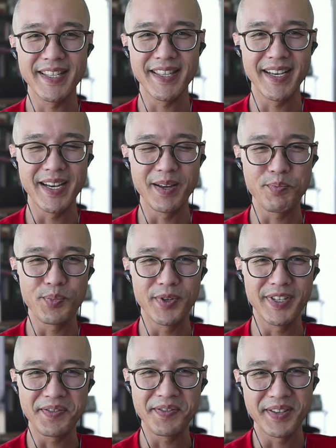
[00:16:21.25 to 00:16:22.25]
that,
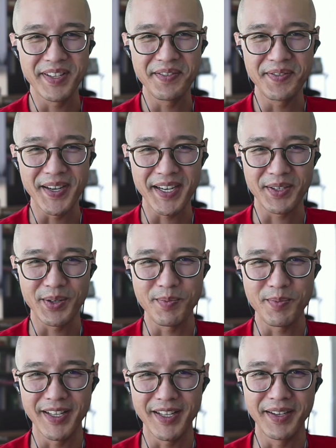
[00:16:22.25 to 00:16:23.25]
but definitely a factor in
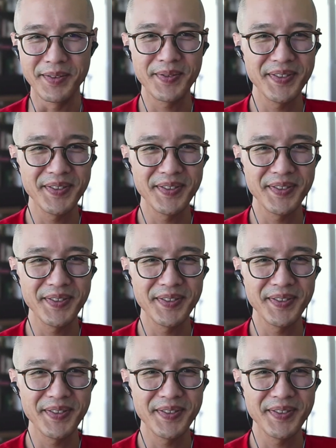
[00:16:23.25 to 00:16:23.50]
my life.